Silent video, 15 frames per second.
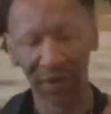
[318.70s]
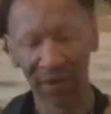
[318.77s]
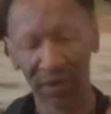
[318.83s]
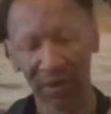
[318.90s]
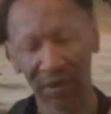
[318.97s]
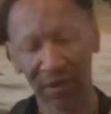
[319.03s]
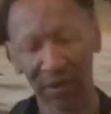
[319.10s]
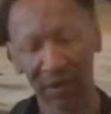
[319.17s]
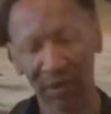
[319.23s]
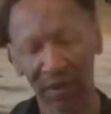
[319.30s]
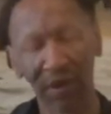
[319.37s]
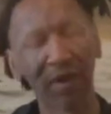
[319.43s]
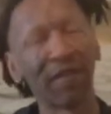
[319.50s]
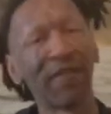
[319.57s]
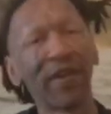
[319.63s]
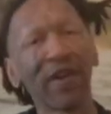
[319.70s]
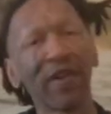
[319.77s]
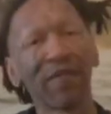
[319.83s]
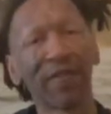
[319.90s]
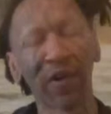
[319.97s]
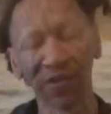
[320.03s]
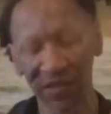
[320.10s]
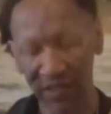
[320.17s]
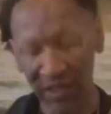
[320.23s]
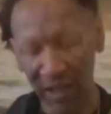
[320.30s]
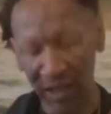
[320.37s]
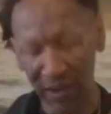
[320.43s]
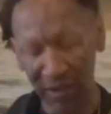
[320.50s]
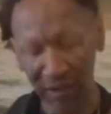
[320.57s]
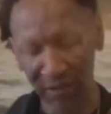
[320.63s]
A very
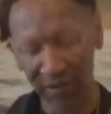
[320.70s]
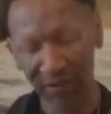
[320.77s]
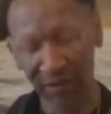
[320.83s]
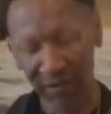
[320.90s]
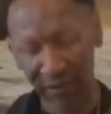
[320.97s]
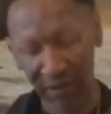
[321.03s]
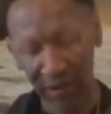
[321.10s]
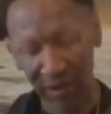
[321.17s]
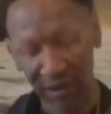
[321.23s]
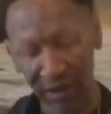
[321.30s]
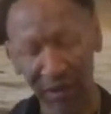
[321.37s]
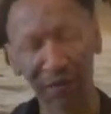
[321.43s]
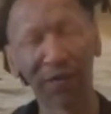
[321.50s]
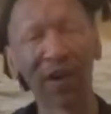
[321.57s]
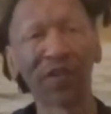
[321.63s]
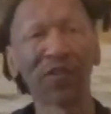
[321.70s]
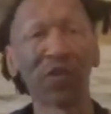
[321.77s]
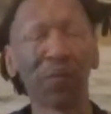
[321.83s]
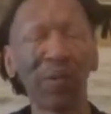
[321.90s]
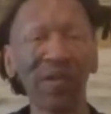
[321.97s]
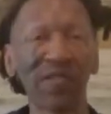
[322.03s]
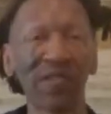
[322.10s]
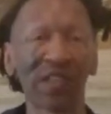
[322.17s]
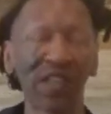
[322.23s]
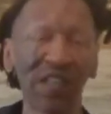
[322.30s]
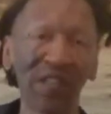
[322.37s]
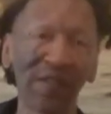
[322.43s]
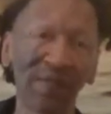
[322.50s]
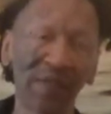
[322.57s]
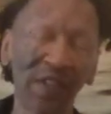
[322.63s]
versatile and functional piece of
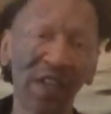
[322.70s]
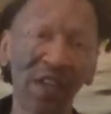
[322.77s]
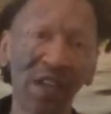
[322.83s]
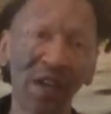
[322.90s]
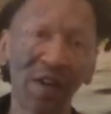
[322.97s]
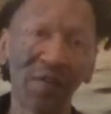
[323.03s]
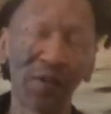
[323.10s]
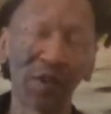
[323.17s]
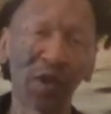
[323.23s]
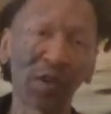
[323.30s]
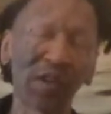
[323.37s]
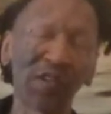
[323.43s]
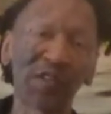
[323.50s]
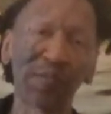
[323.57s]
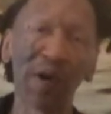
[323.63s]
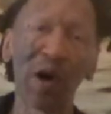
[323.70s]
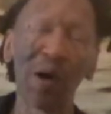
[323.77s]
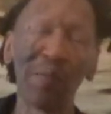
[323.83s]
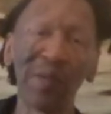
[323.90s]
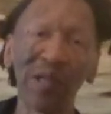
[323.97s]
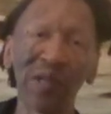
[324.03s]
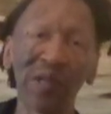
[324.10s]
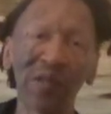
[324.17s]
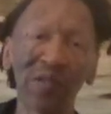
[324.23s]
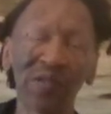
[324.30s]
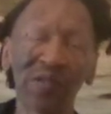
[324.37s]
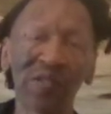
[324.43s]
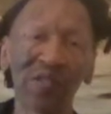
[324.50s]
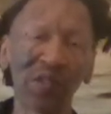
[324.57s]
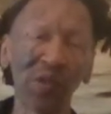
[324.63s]
kit for cooking small
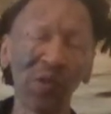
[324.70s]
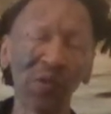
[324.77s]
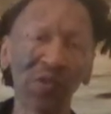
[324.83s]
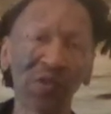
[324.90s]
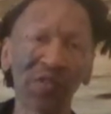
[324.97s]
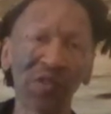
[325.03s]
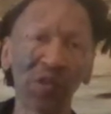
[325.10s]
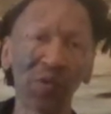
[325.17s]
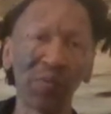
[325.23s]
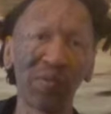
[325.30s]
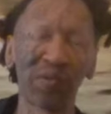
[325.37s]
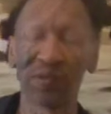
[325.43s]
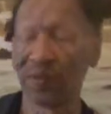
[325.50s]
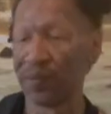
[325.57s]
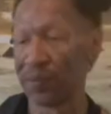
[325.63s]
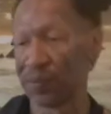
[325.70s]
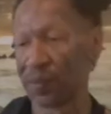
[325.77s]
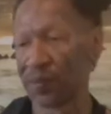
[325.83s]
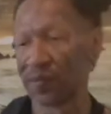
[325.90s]
meals, stews, or soups.